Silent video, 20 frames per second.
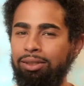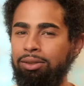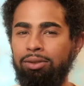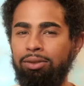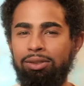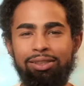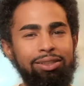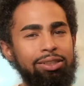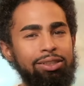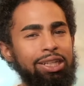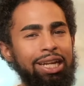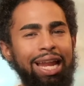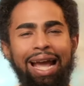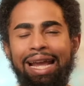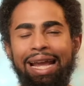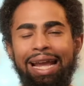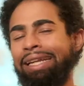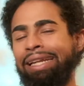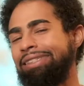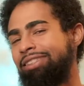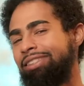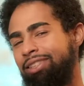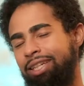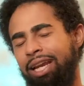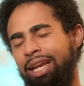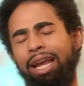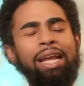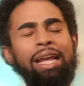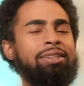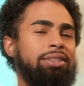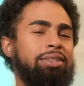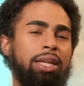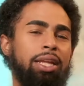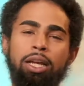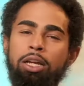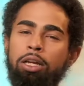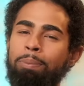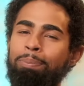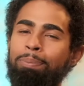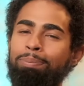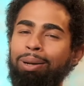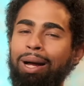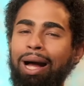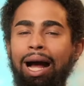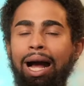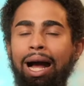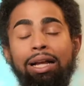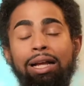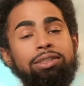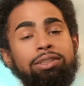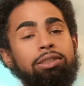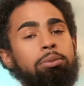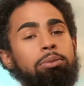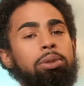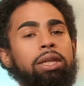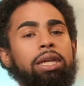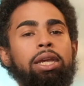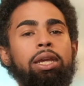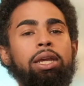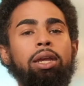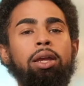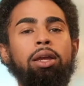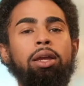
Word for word: slightest chance that it could possibly